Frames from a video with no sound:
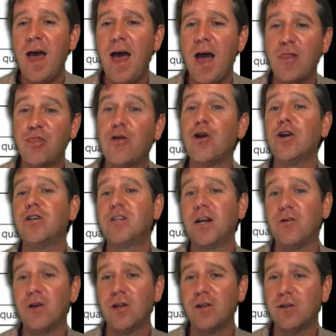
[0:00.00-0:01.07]
third
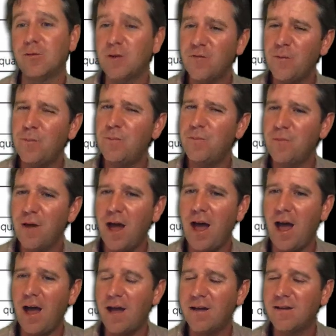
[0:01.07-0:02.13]
generation. So we
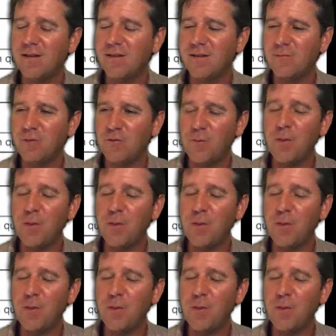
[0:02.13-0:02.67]
have